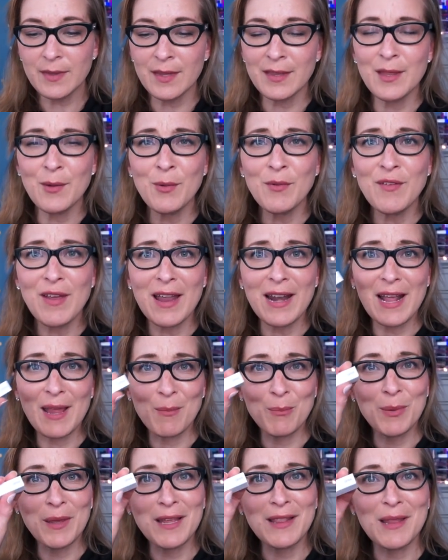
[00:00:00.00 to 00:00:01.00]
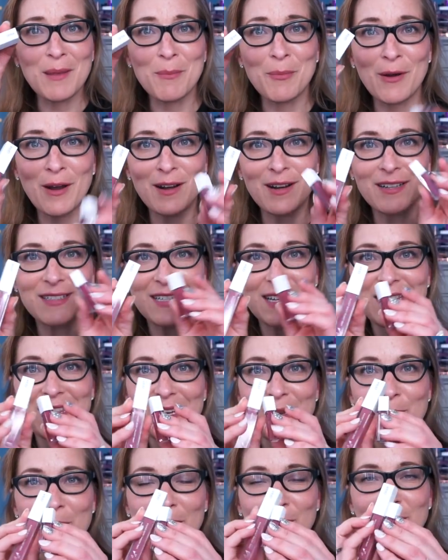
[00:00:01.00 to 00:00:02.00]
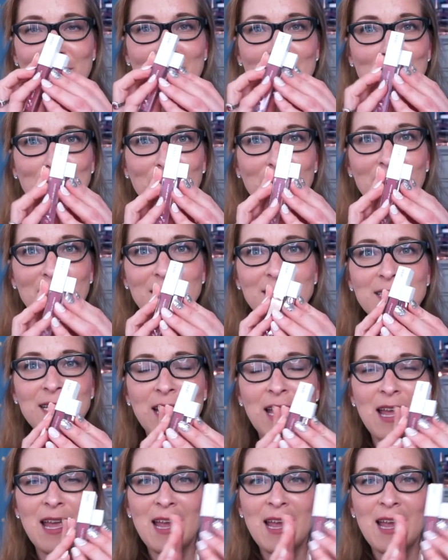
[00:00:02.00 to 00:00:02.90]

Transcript: And then we've got a big lip product and then a baby lip product.